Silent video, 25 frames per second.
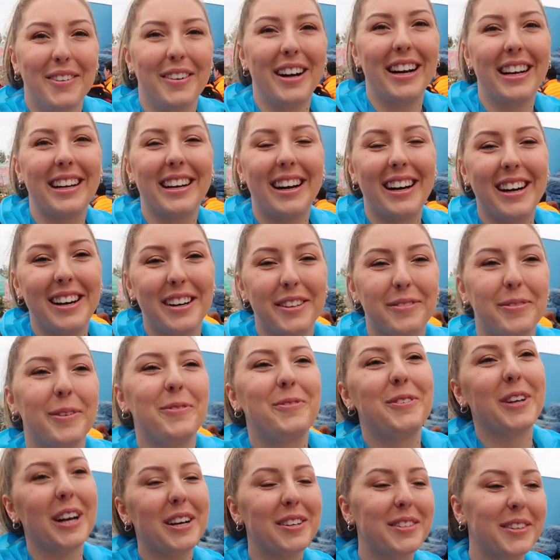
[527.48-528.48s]
Right, guys, we've
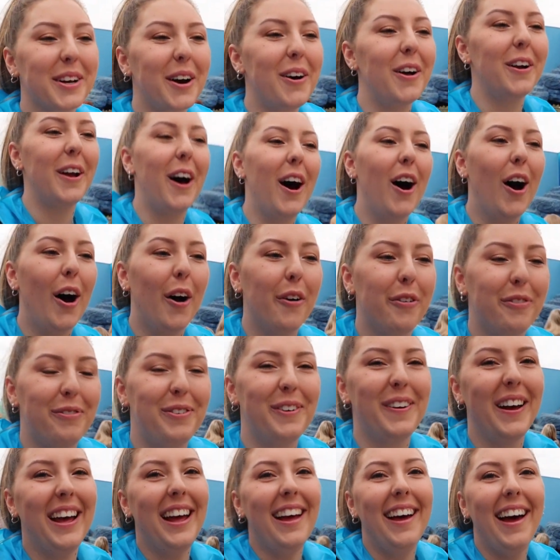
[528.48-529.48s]
just gotten off
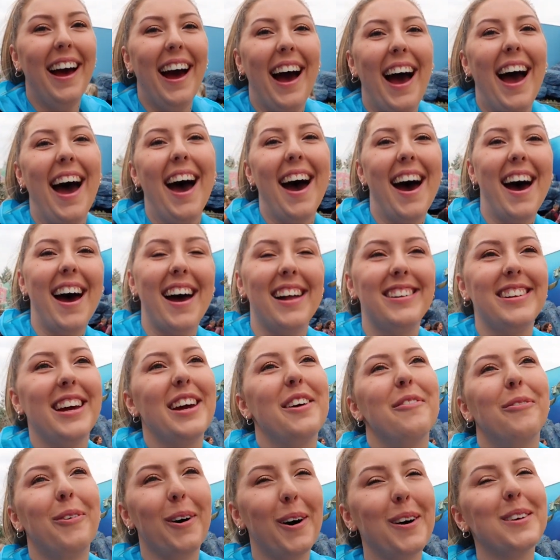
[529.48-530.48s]
and
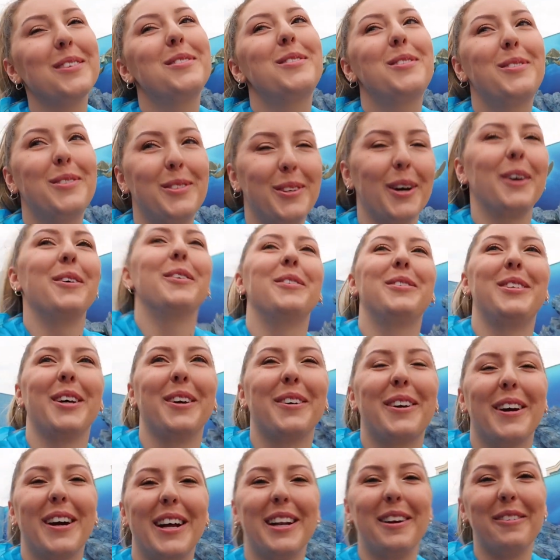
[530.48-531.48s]
it was so, so good.